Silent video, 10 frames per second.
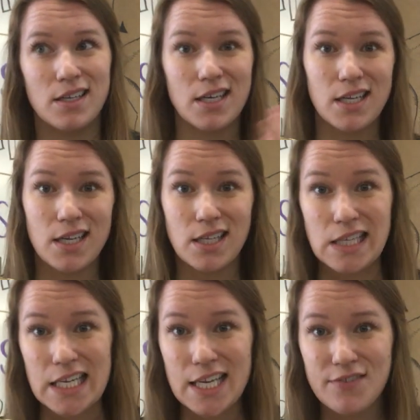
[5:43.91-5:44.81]
Eating
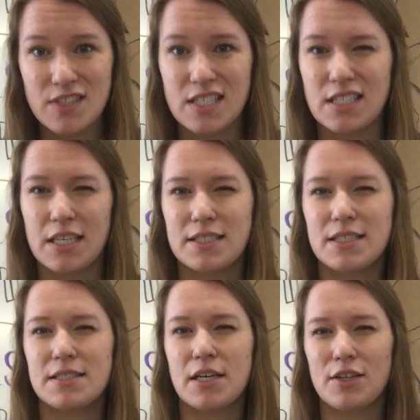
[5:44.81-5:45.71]
leaves doesn't
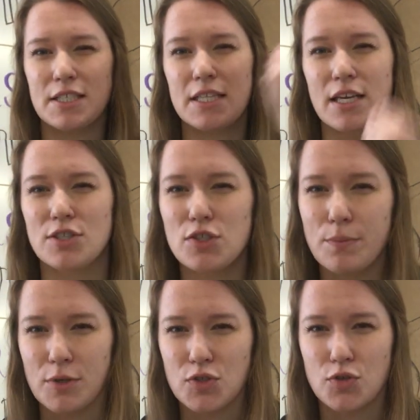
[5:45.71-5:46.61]
necessarily take a
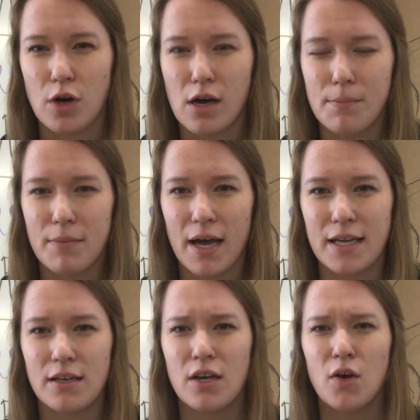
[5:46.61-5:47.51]
super strong
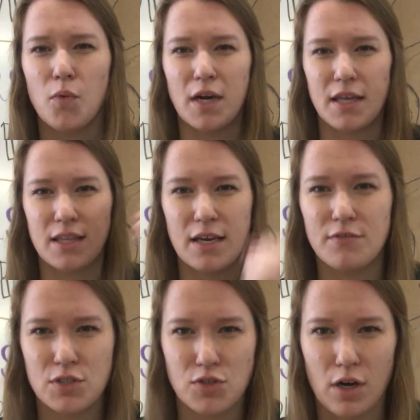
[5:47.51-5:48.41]
bite. When I think
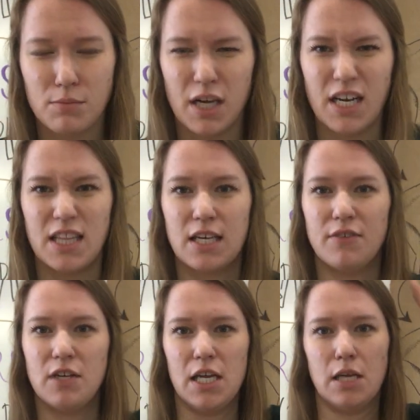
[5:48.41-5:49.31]
of a strong bite, I think
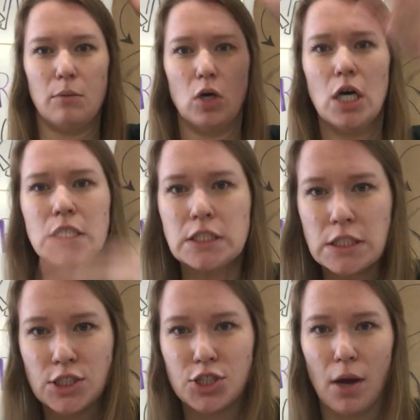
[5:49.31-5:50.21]
of an animal
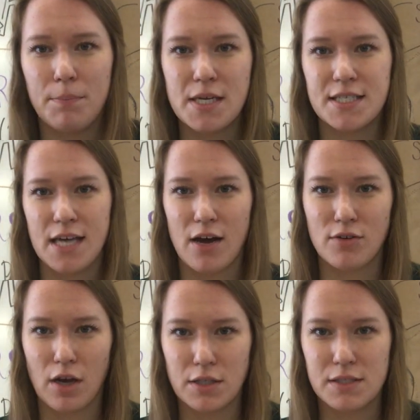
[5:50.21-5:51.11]
chomping
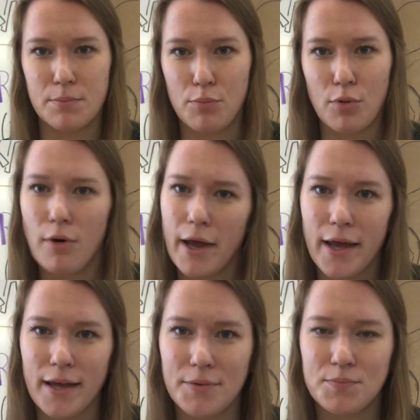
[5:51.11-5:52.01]
down on some
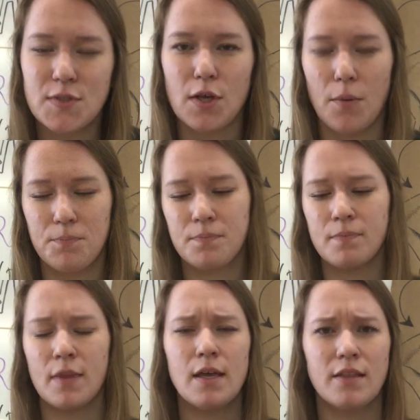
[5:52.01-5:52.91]
prey. So
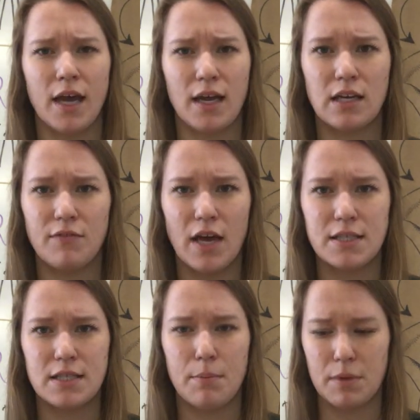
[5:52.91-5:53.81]
that kind of
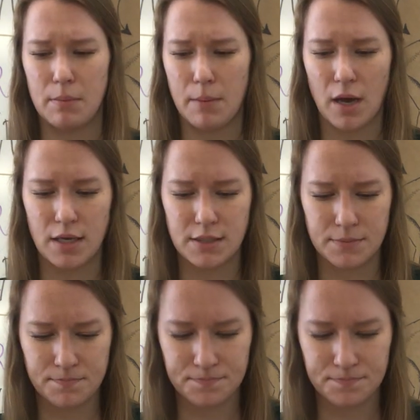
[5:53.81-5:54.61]
adds up in my mind.